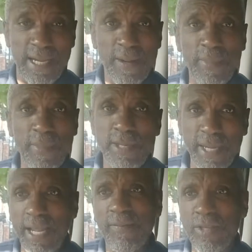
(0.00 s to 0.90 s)
But you can have
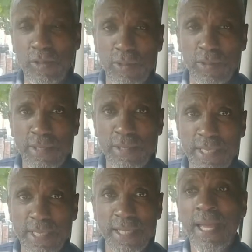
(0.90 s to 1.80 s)
a neutral at a switch.
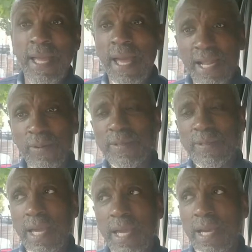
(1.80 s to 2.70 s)
And it was
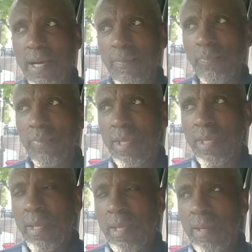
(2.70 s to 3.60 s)
one
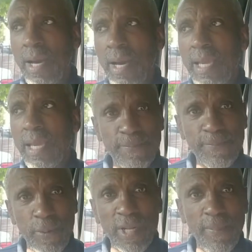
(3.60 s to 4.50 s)

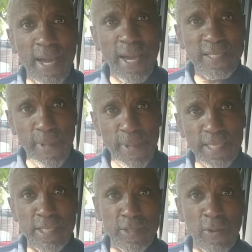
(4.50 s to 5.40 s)
of my inspectors
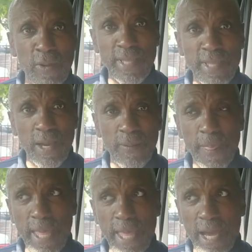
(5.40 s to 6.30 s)
told me that
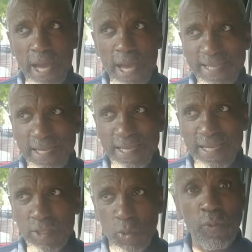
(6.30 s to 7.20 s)
in the
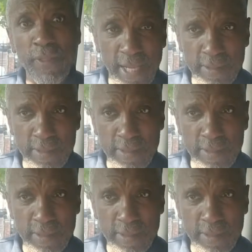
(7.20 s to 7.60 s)
2000s.